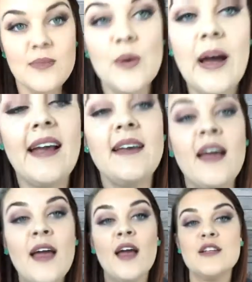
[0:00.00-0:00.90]
Okay,
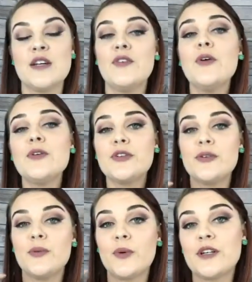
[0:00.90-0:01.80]
so if you
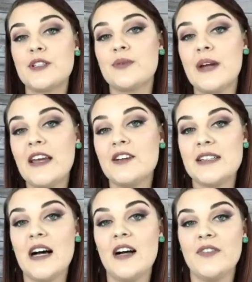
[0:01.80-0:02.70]
were to rate
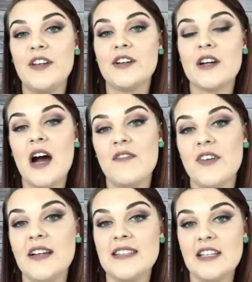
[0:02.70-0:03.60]
yourself and your
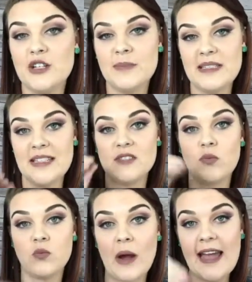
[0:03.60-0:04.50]
confidence in your business
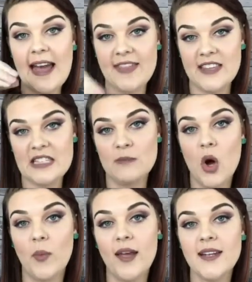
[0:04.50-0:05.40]
right at this
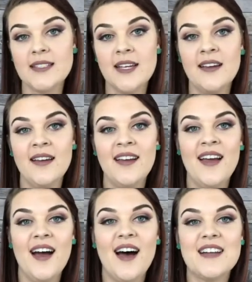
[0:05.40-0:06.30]
moment,
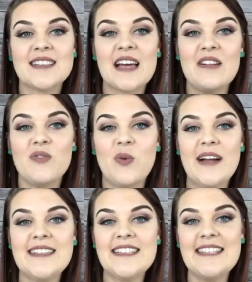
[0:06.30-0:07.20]
on a scale of
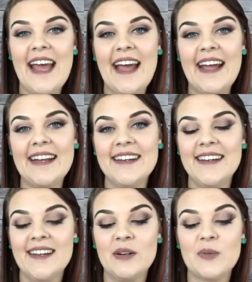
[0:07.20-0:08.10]
1 to 10,
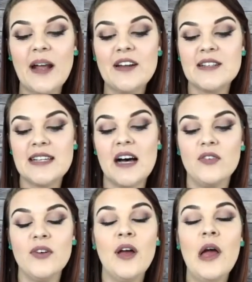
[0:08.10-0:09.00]
rate
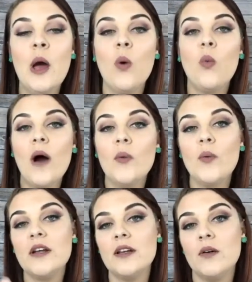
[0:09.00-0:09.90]
yourself, what
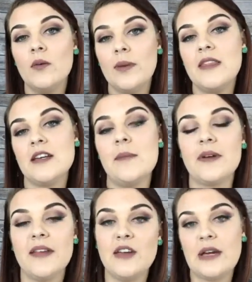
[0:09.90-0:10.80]
would be the
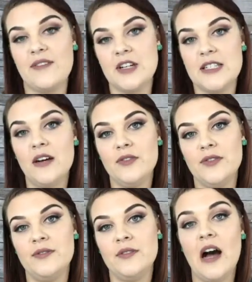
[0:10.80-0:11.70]
number that you give
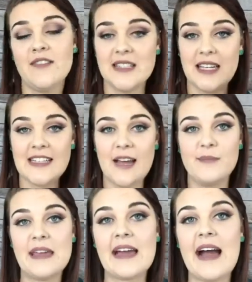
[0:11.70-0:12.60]
yourself? Obviously
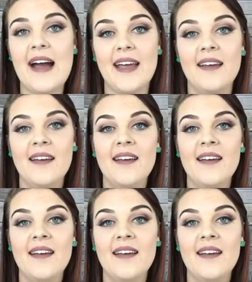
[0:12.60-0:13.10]
10 being high.